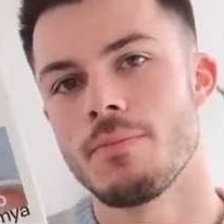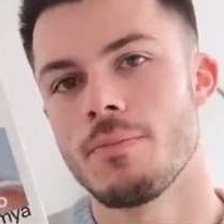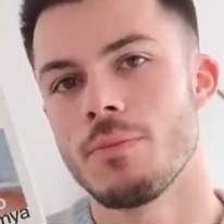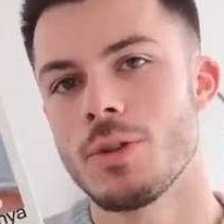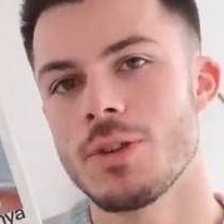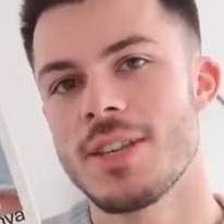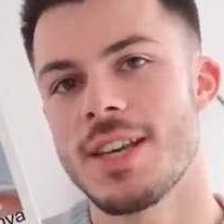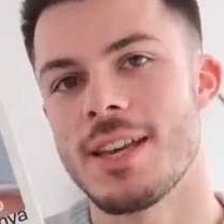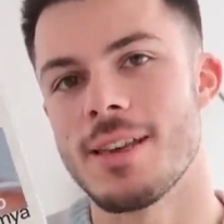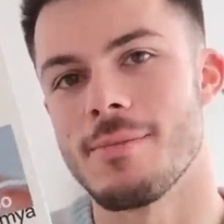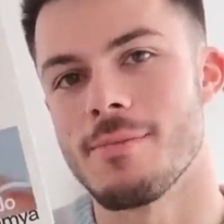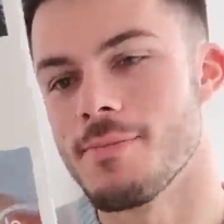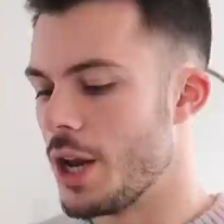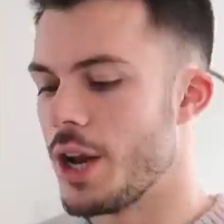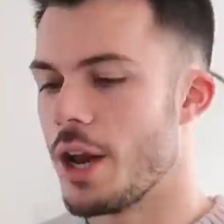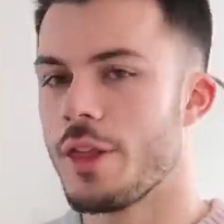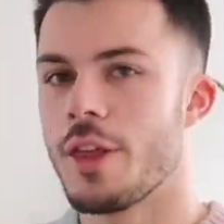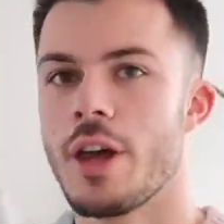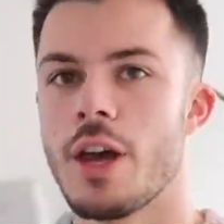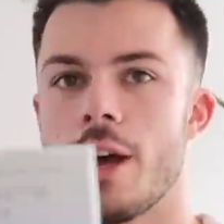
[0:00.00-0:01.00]
We'll see.
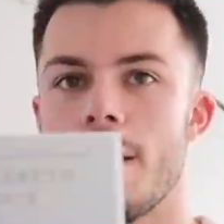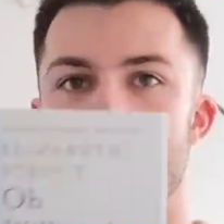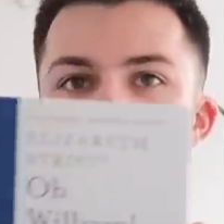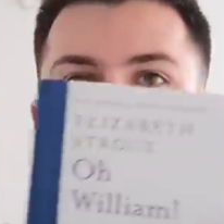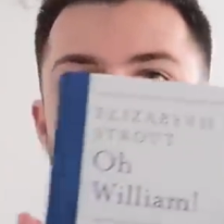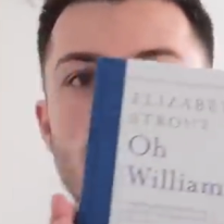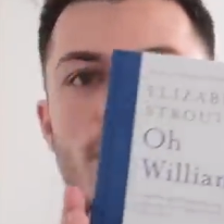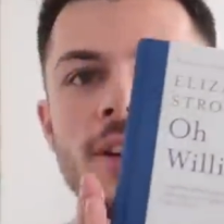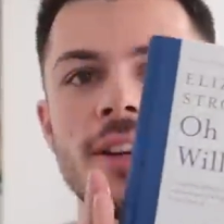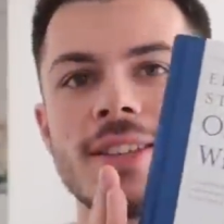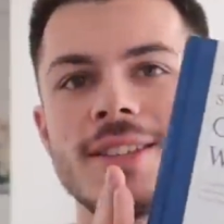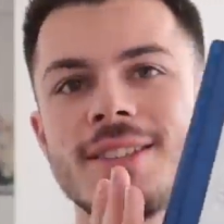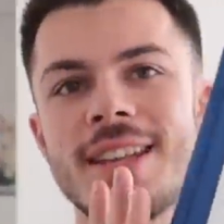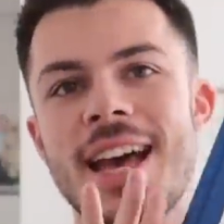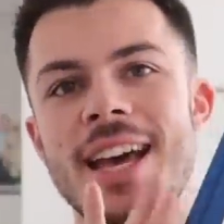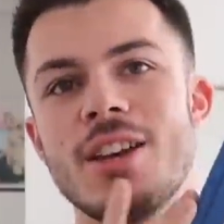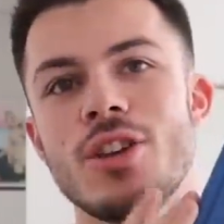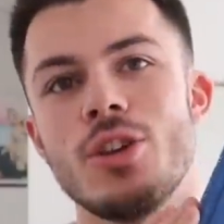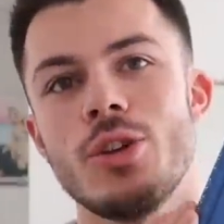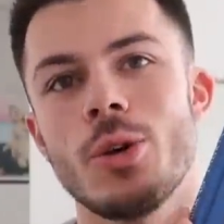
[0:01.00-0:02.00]
Another book
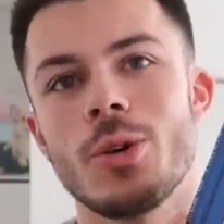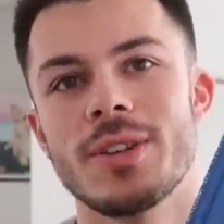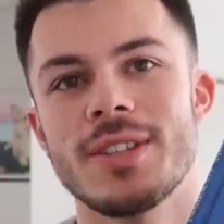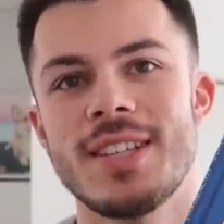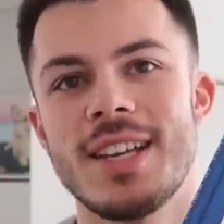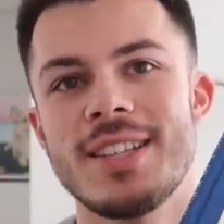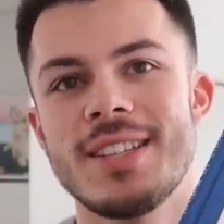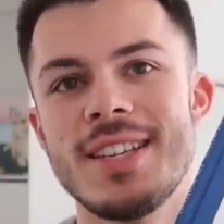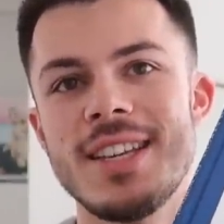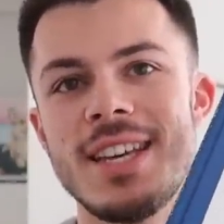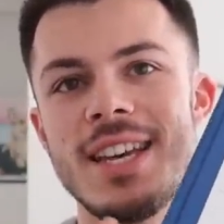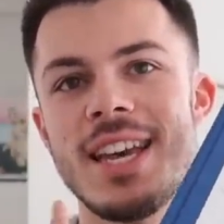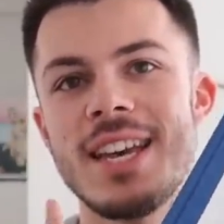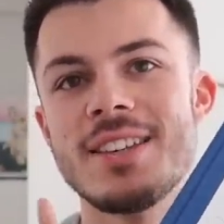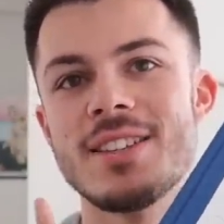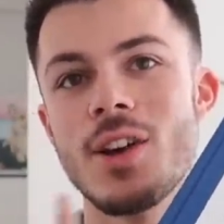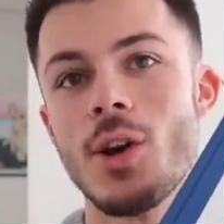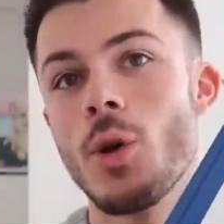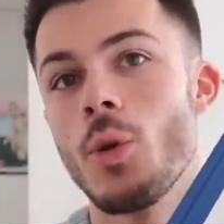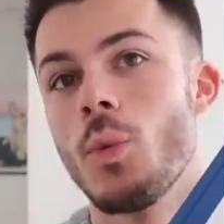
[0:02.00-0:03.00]
set in New York City
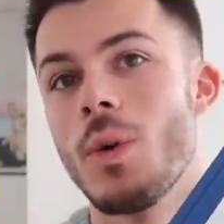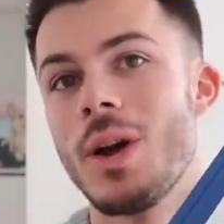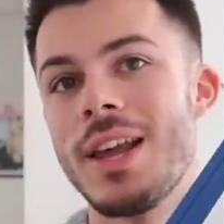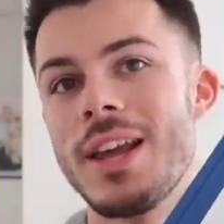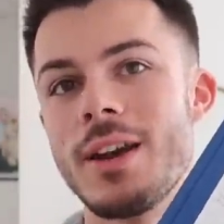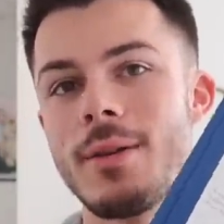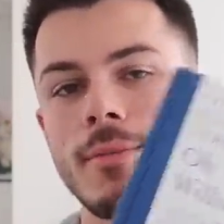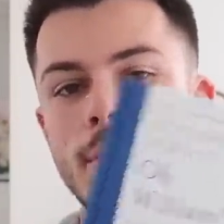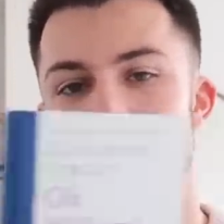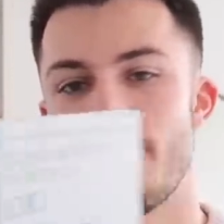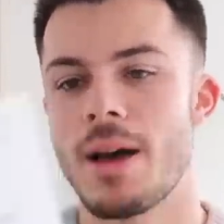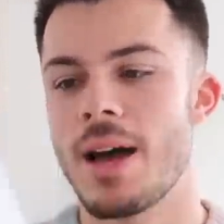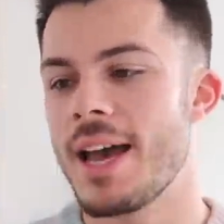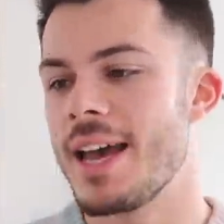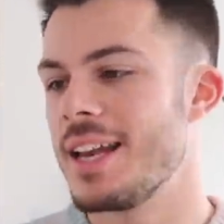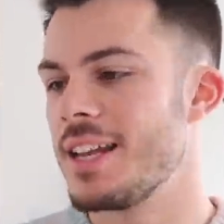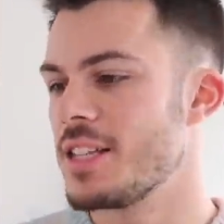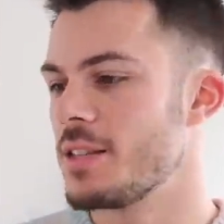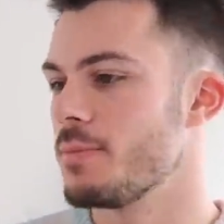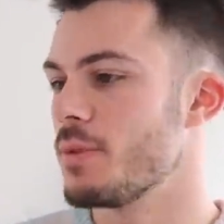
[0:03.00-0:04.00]
is O William by
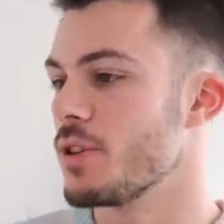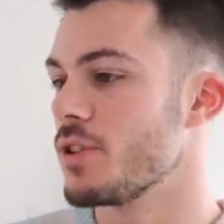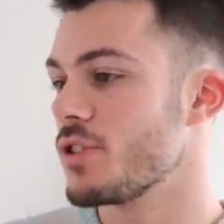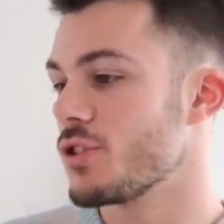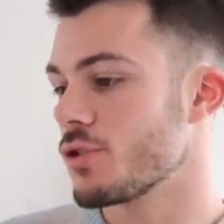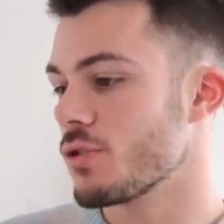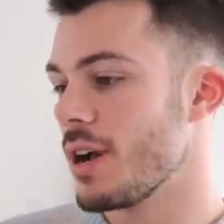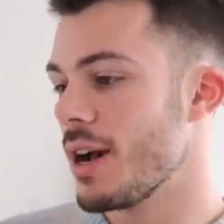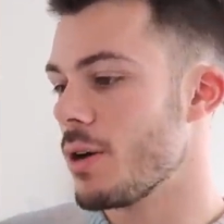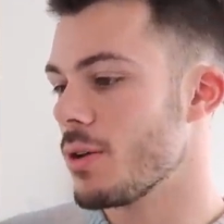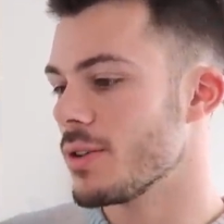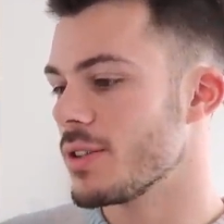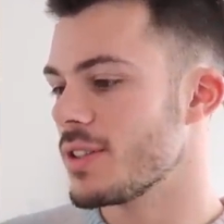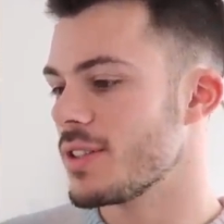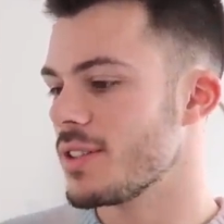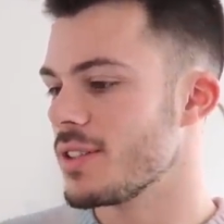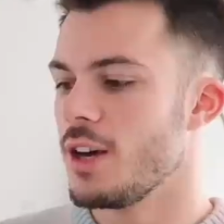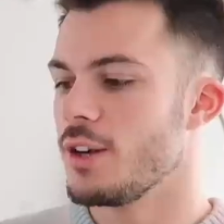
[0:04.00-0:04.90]
Elizabeth Strout.